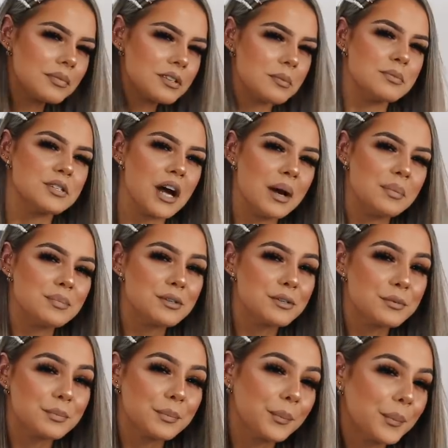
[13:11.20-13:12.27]
Sometimes.
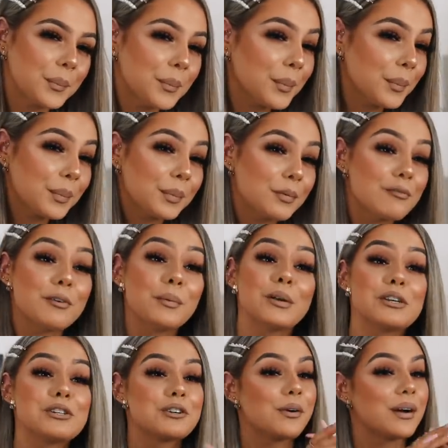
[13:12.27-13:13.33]
If you
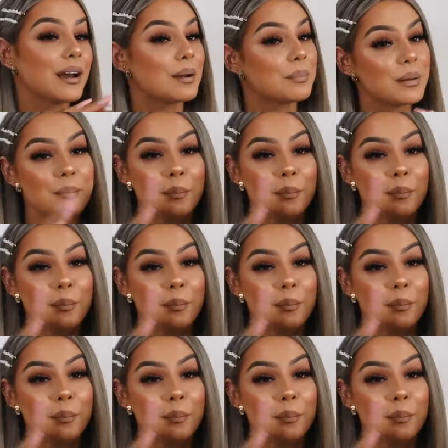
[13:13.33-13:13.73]
want to join, I'd be